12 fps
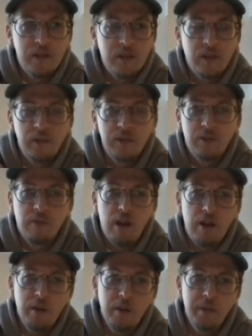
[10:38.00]
close to
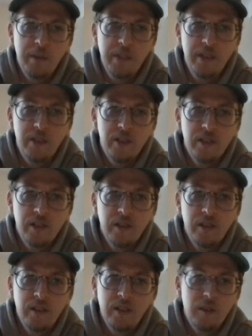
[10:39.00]
Rockaway Beach,
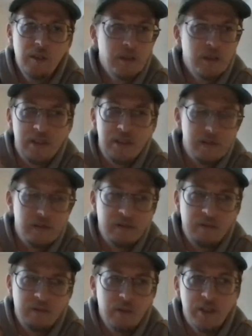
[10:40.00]
which is
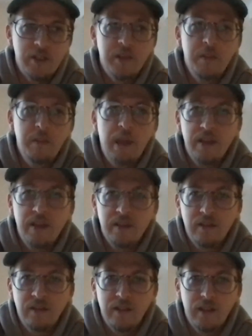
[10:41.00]
which is the best.
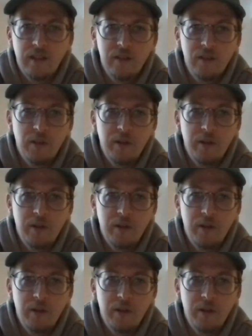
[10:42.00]
It's like so